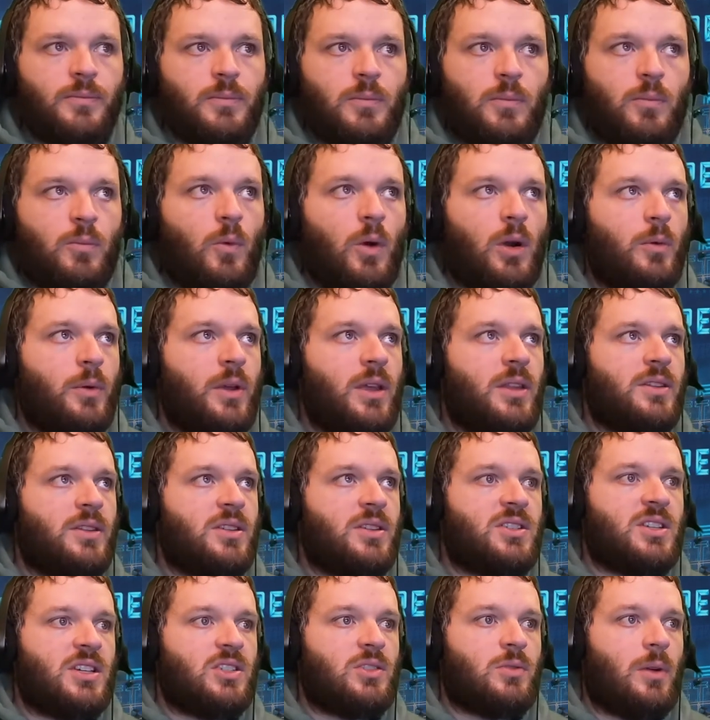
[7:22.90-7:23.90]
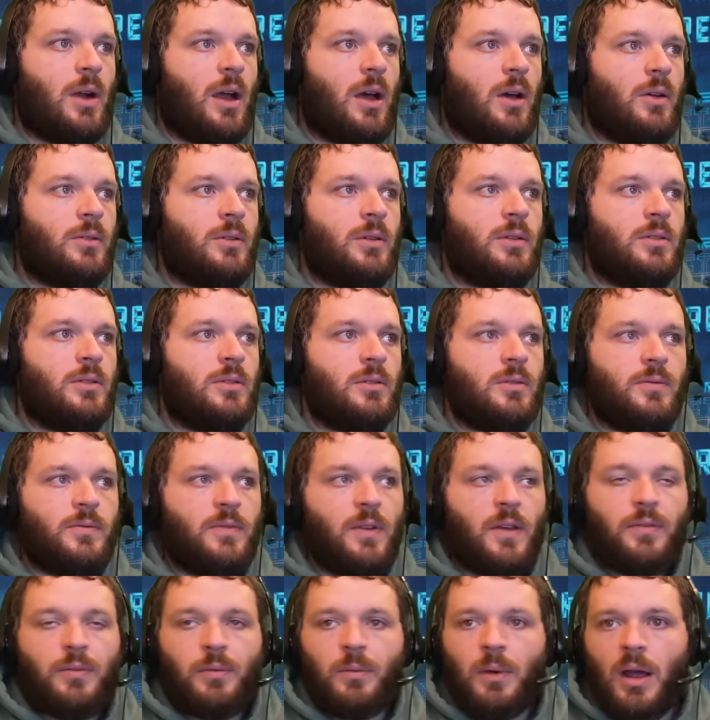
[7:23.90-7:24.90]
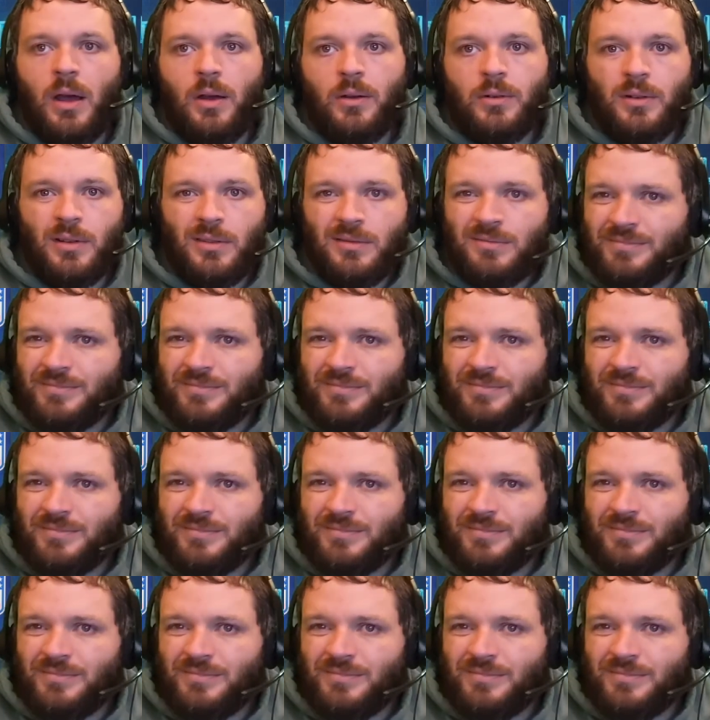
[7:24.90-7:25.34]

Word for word: What are we in the sixth round, fifth round?